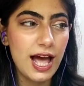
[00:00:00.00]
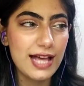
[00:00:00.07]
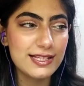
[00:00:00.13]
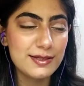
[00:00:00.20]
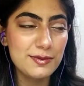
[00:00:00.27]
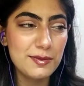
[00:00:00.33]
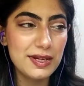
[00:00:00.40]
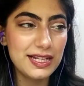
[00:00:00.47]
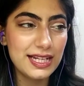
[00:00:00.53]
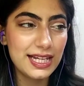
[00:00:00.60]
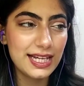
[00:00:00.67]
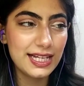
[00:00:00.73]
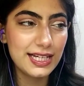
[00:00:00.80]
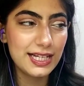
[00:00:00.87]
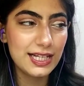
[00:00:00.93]
has a
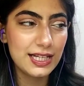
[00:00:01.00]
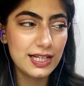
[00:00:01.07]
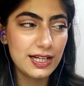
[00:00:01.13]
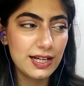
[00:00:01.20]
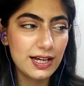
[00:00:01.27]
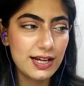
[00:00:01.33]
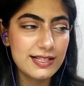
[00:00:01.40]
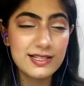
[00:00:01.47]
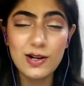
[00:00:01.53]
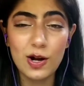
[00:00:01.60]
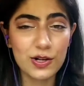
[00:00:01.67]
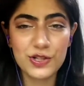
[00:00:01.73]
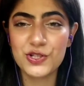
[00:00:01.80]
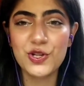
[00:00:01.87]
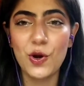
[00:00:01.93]
meaning. It's
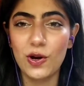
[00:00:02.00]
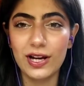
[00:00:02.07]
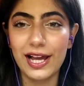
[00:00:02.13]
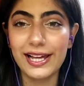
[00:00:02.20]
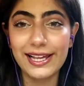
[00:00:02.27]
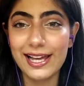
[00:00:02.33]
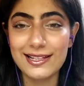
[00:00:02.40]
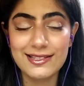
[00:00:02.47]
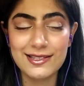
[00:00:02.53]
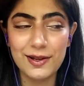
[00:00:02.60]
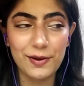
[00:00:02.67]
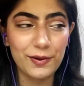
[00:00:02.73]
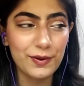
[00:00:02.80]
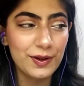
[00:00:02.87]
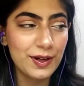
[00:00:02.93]
not a shawl, I guess
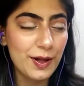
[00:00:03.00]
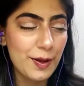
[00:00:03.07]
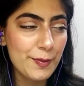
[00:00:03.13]
so.